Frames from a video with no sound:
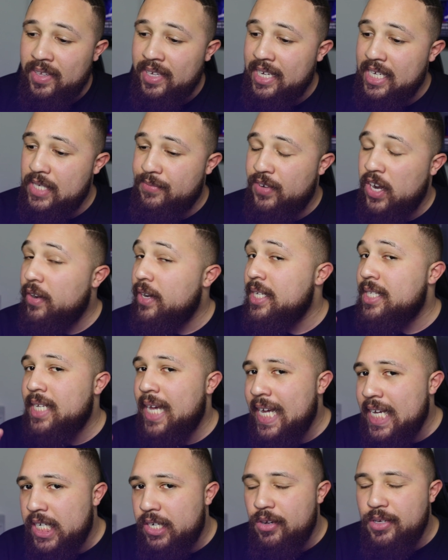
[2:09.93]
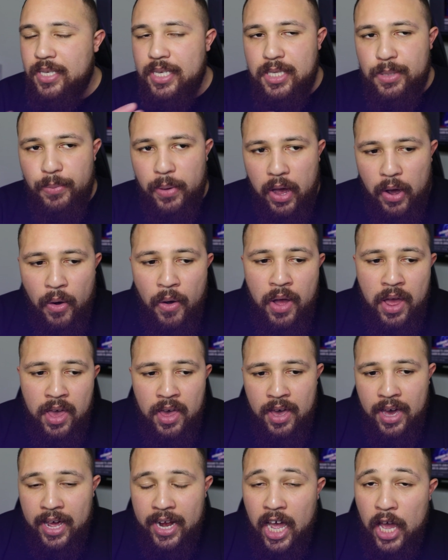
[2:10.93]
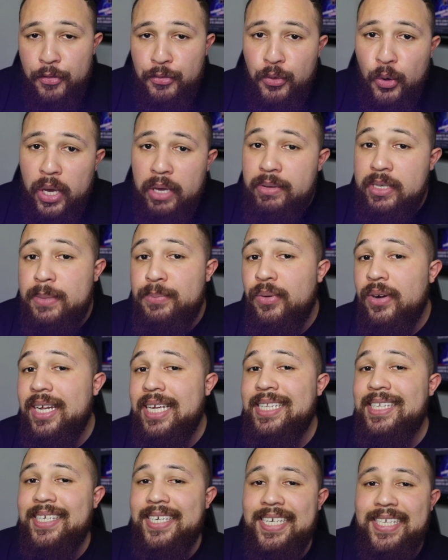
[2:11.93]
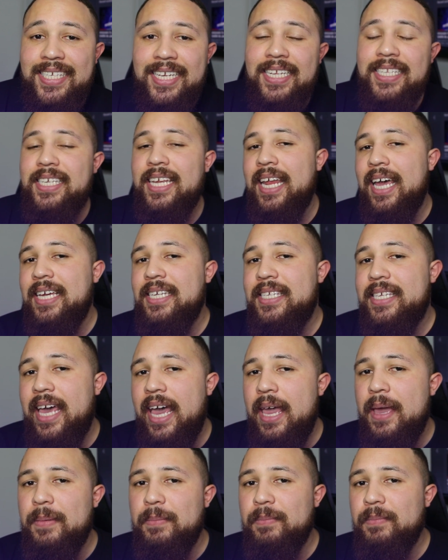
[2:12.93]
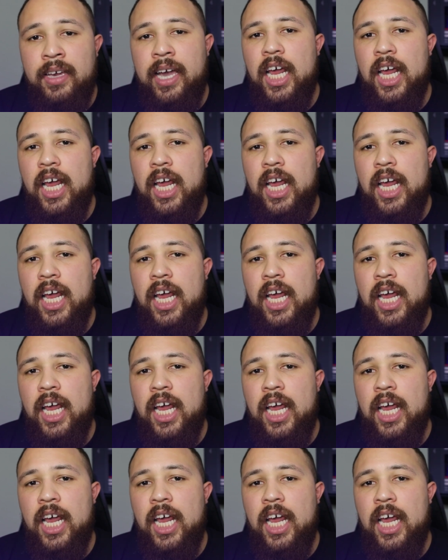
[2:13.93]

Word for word: He's very dangerous as well, and I thought he was pretty decent in today's game.